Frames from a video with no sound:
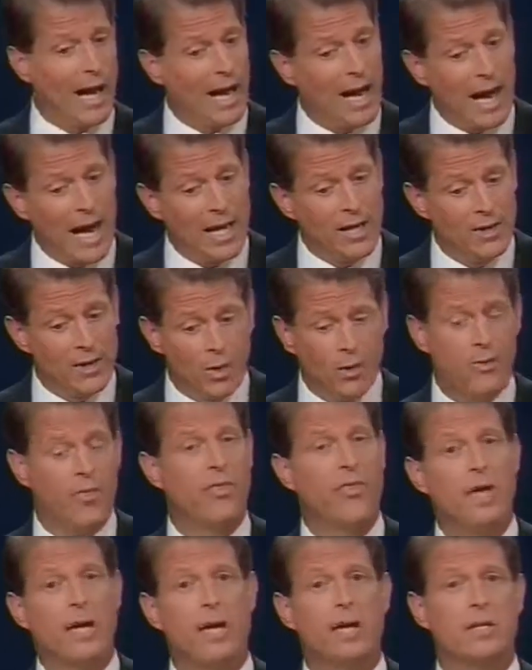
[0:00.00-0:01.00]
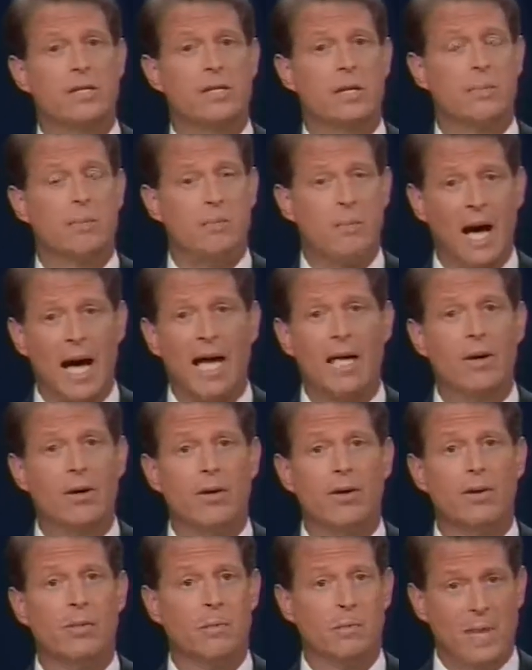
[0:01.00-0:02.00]
I don't think it's a
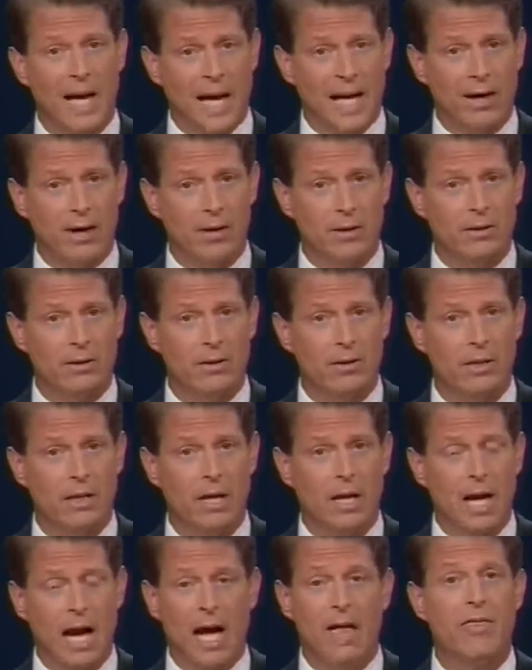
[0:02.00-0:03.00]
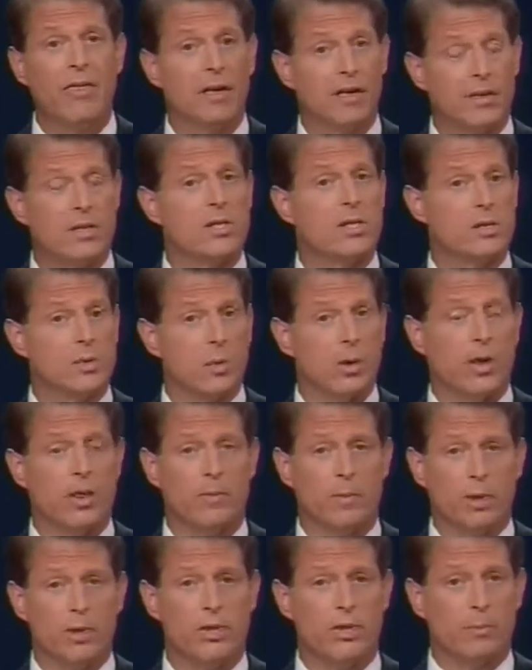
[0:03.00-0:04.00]
minor matter. I think this is one of the
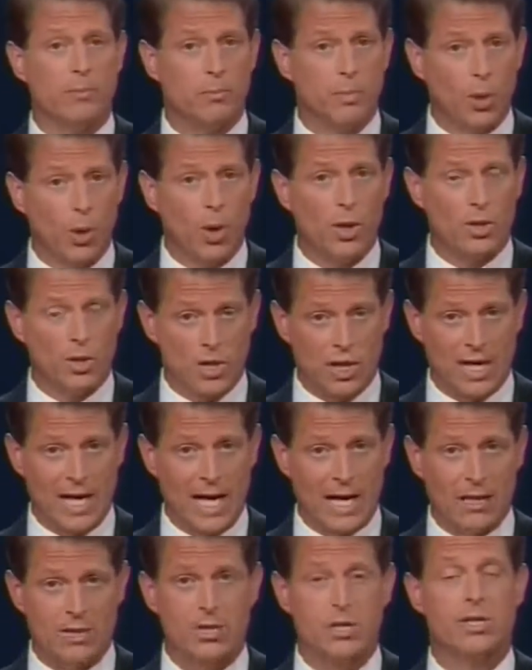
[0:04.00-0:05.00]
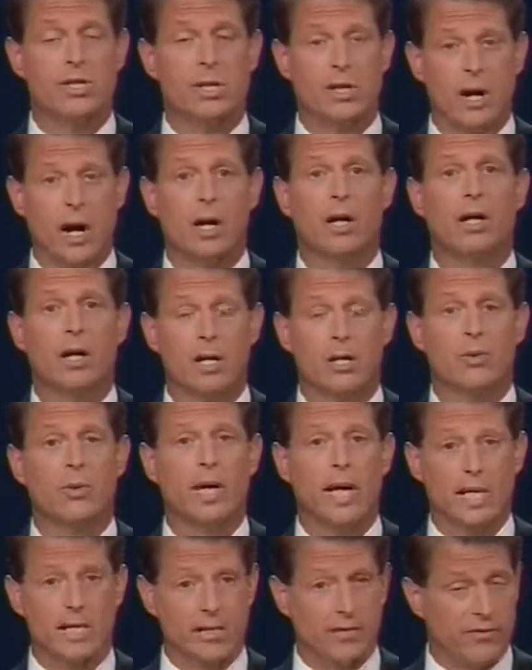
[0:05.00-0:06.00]
most important challenges that our country
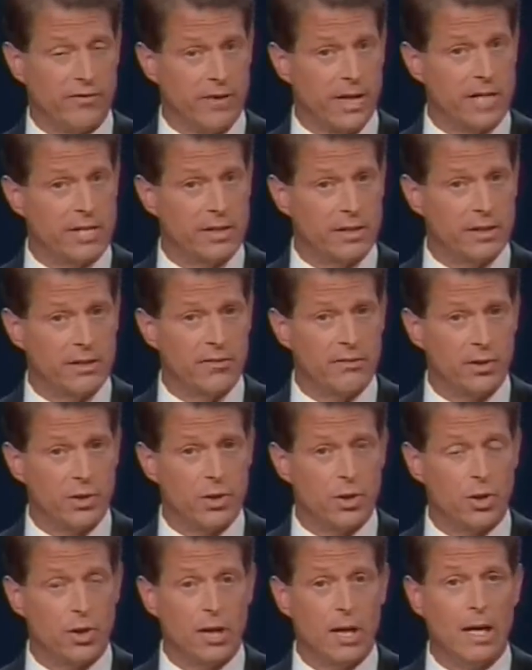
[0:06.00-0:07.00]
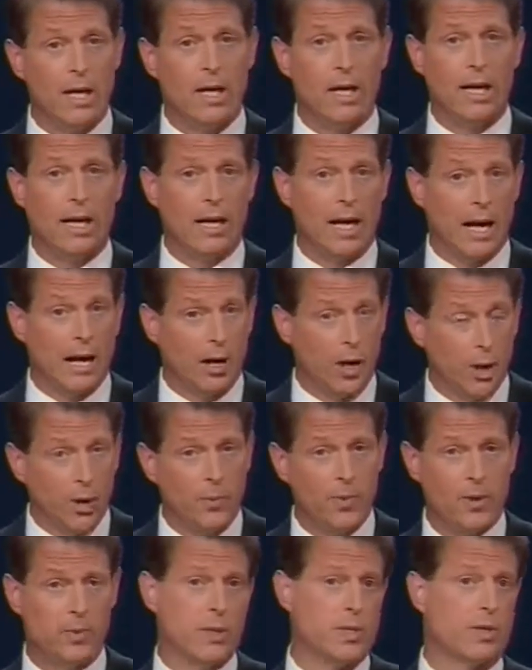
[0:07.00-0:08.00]
has to face in the future. And I hope
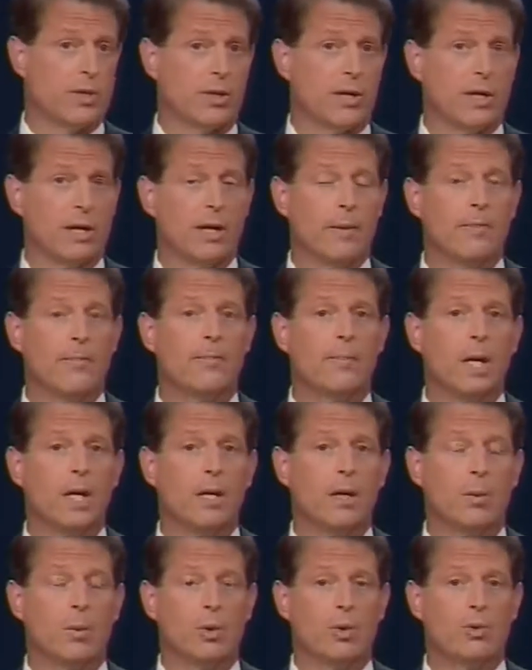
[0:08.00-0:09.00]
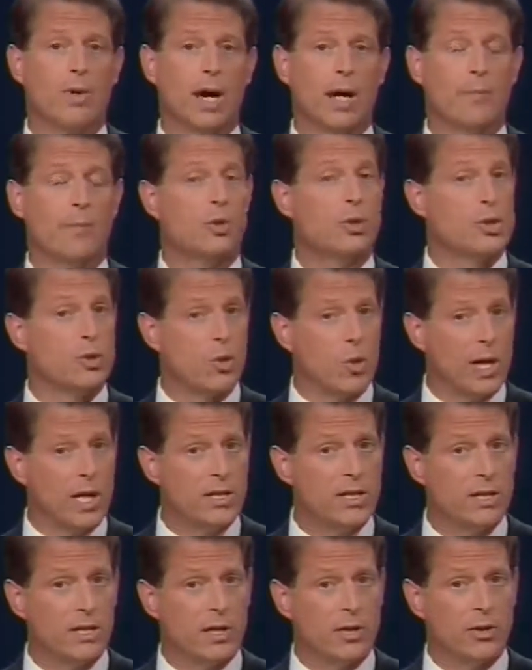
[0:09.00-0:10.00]
that Mr. Kemp will try to persuade
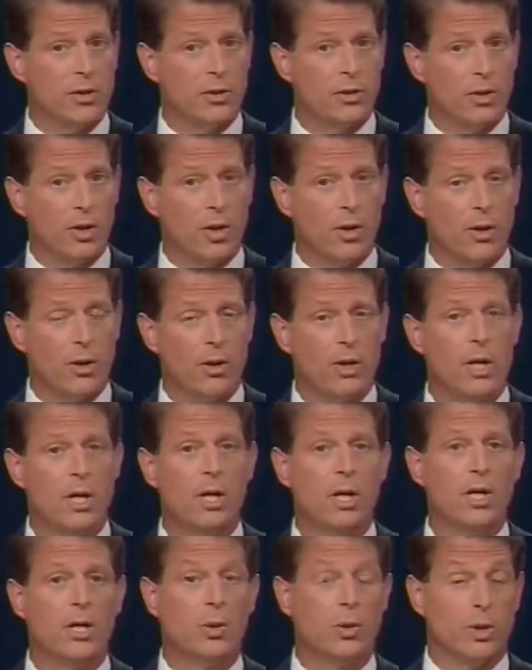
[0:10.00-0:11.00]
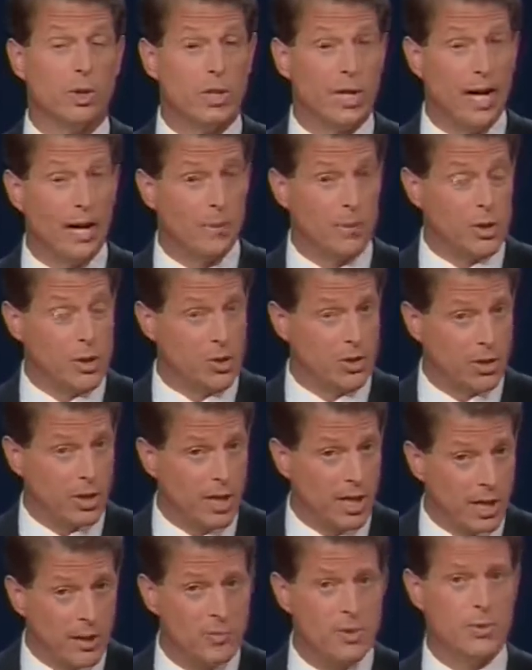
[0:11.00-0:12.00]
Senator Dole to adopt Mr.
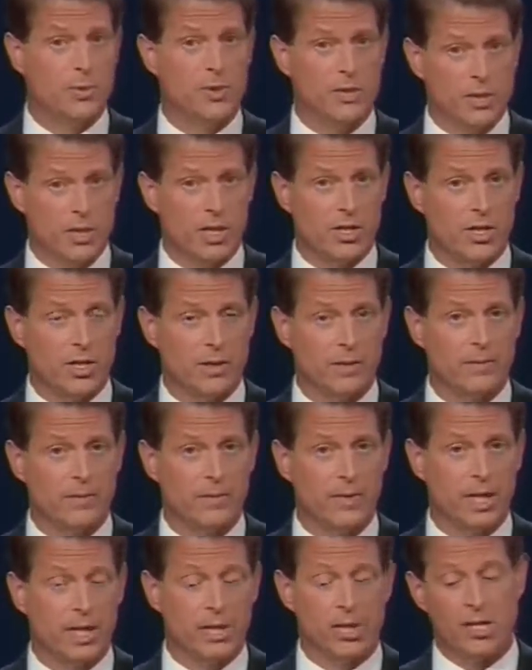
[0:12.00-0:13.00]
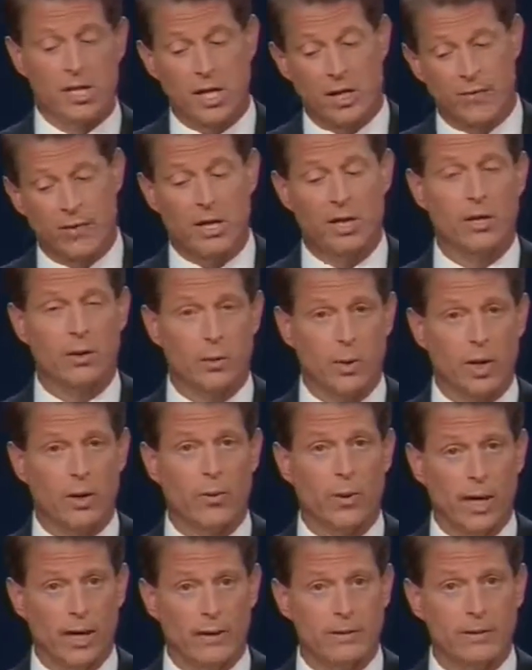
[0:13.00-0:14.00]
Kemp's position instead of the other way
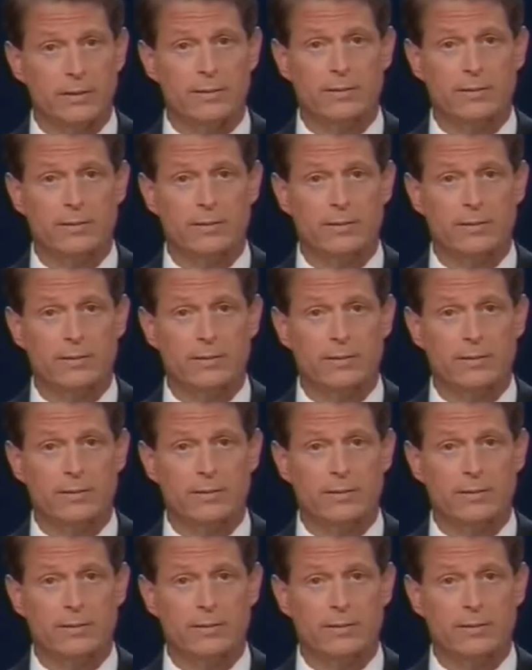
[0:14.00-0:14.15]
around.